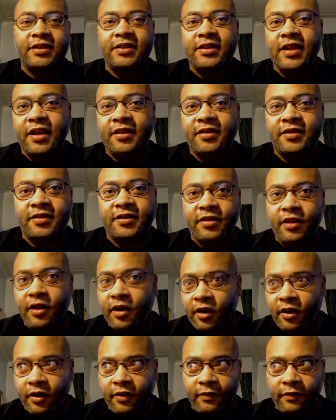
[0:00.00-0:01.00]

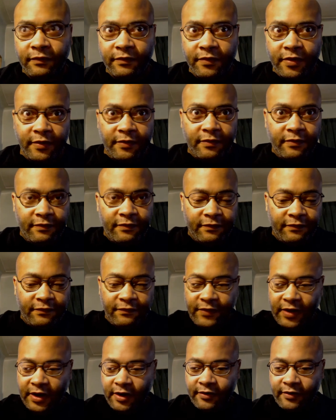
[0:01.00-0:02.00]
princess of the
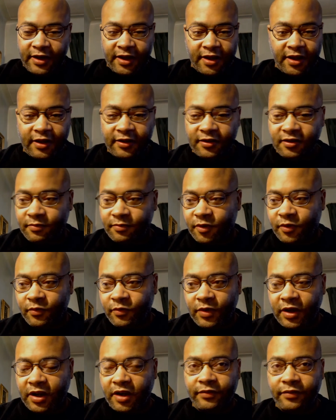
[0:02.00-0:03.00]
fairy
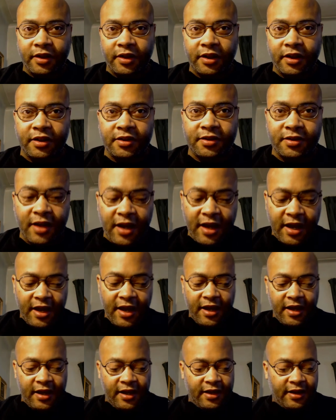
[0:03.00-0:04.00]
kingdom or whatever it is,
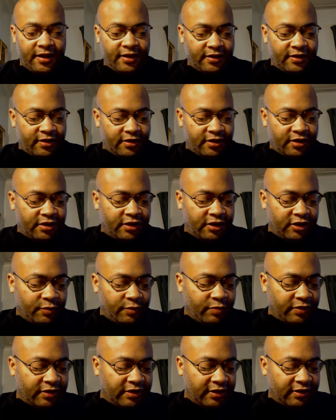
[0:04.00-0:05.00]
and
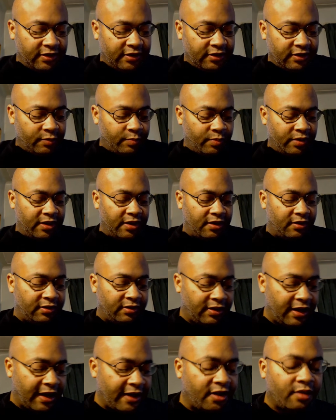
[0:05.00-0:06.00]
she's presented as
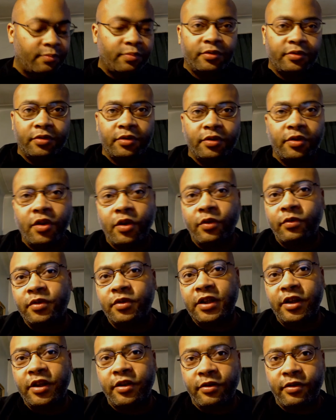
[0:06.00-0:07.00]
being a likable,
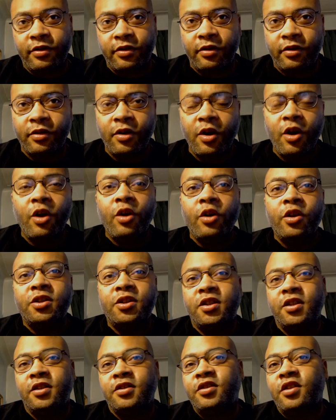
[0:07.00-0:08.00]
lonely girl
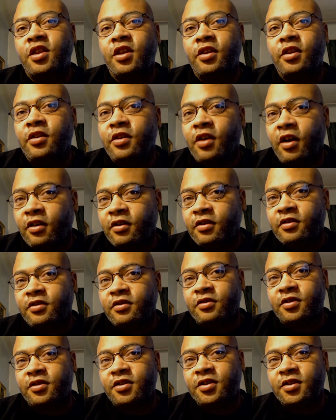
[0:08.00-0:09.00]
She's the
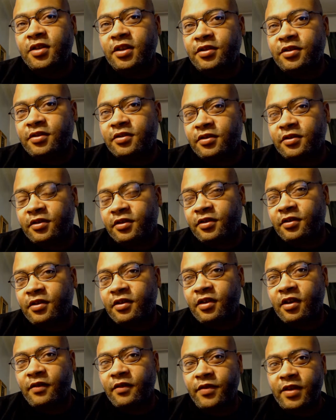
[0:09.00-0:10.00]
younger
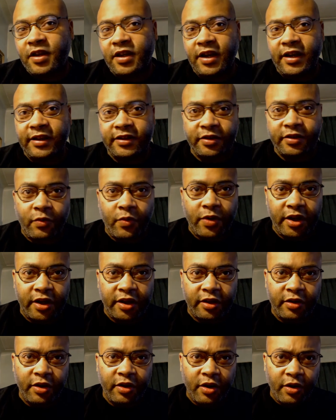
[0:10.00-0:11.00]
sister of the Ice
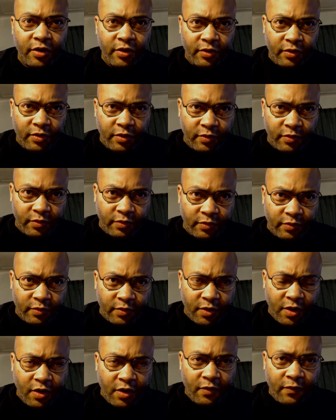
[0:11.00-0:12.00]
Queen,
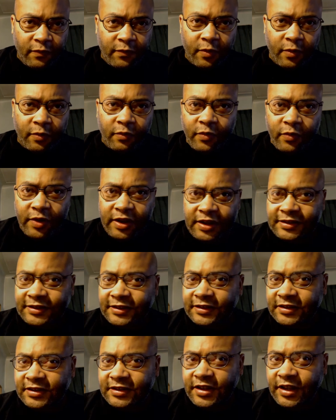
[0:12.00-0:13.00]
who, for
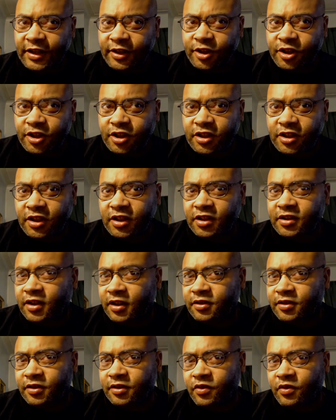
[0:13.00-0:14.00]
reasons that
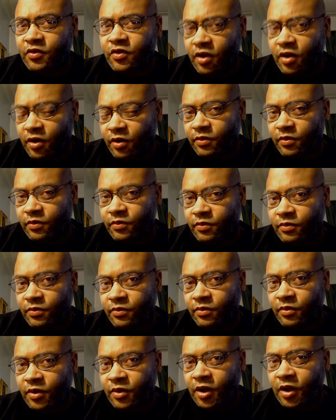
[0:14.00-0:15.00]
she doesn't
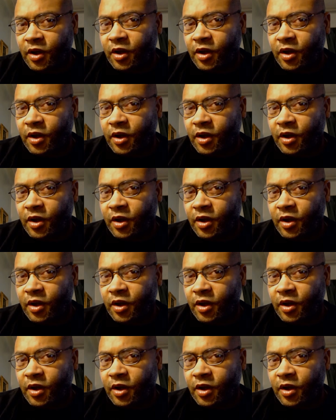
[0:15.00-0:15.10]
know,